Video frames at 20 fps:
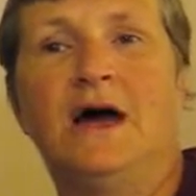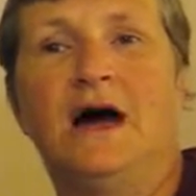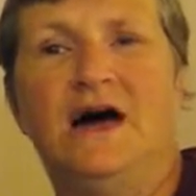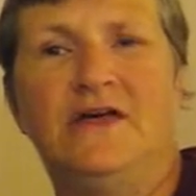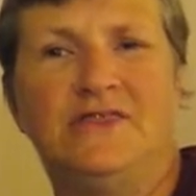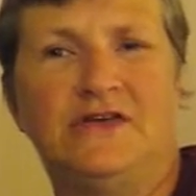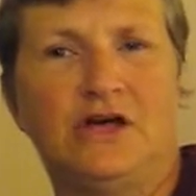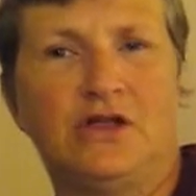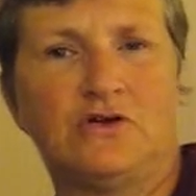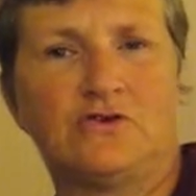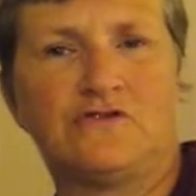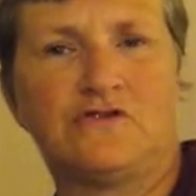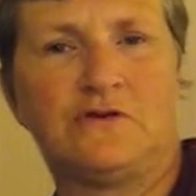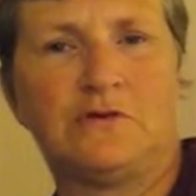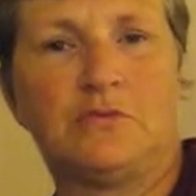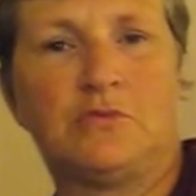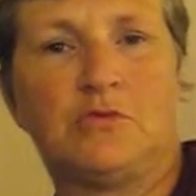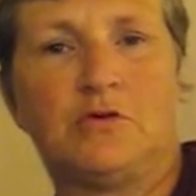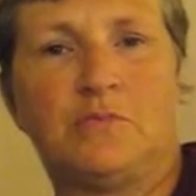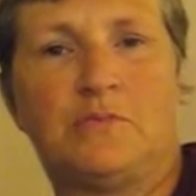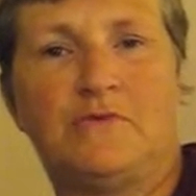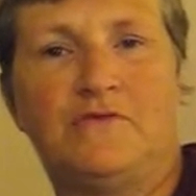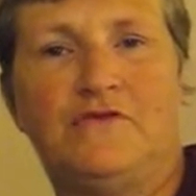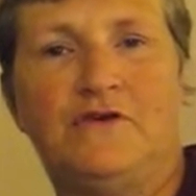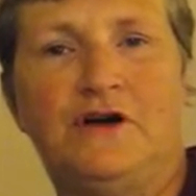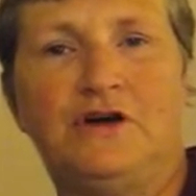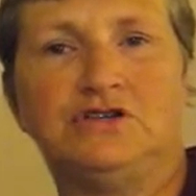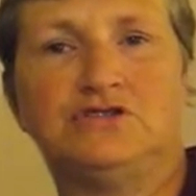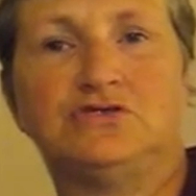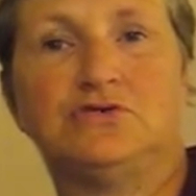I think it looks a little more
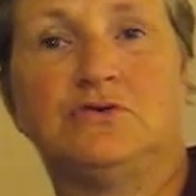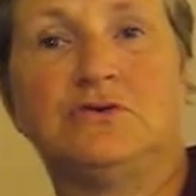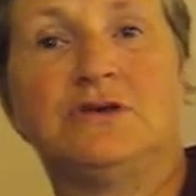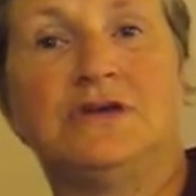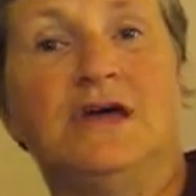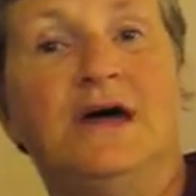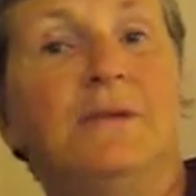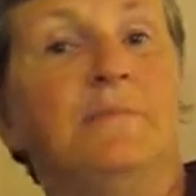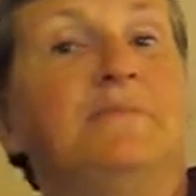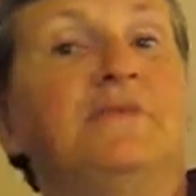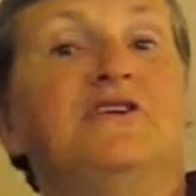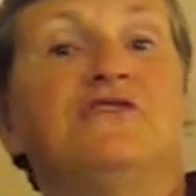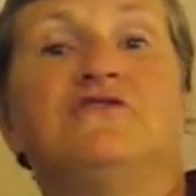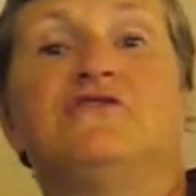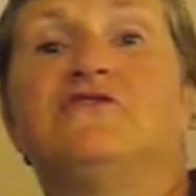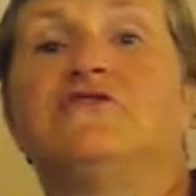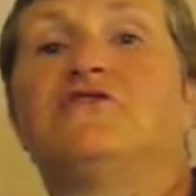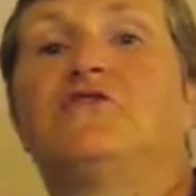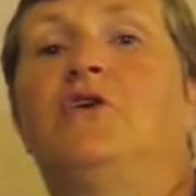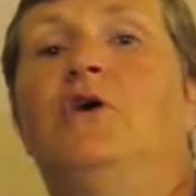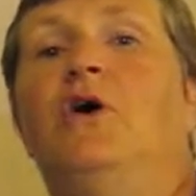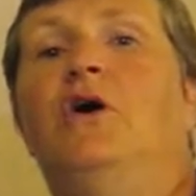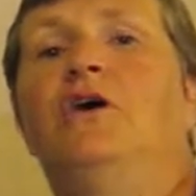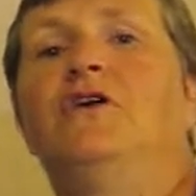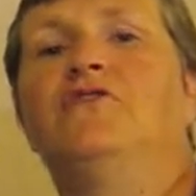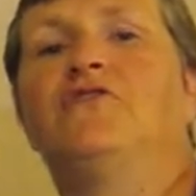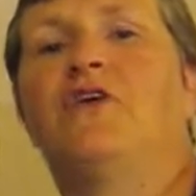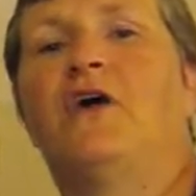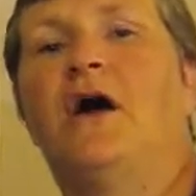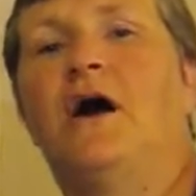professional. Get business
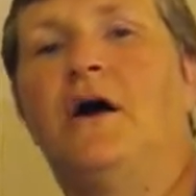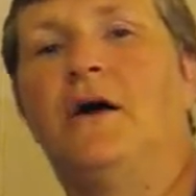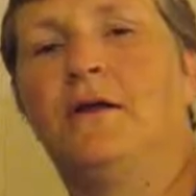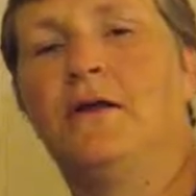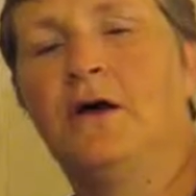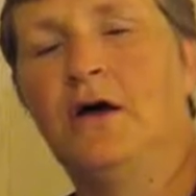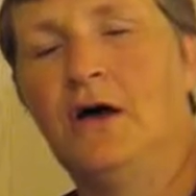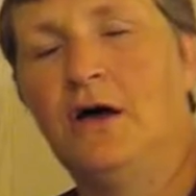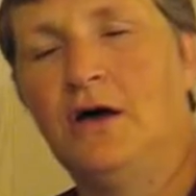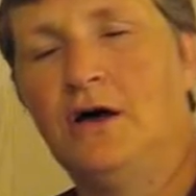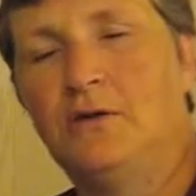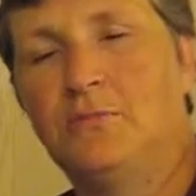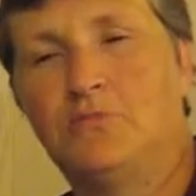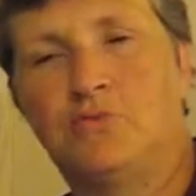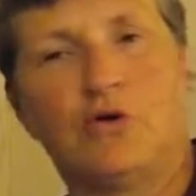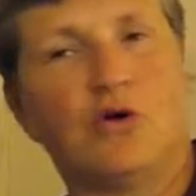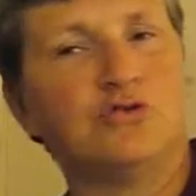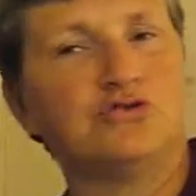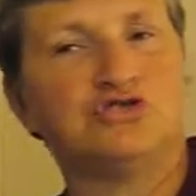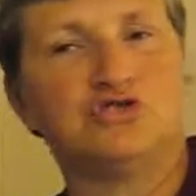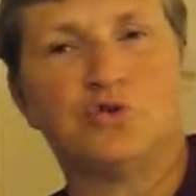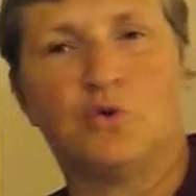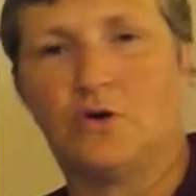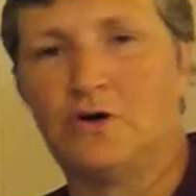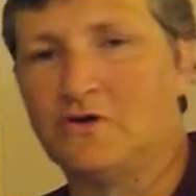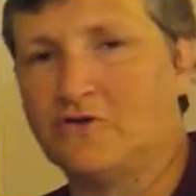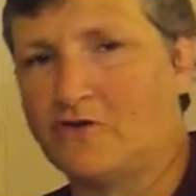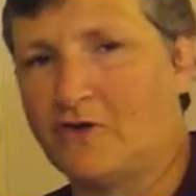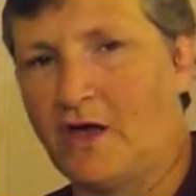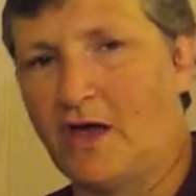cards out,
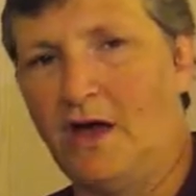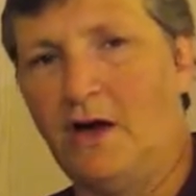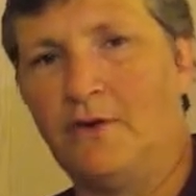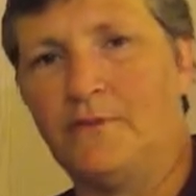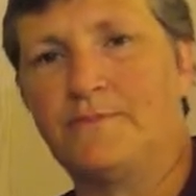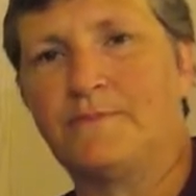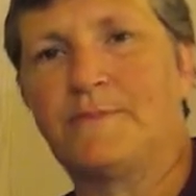brochures out.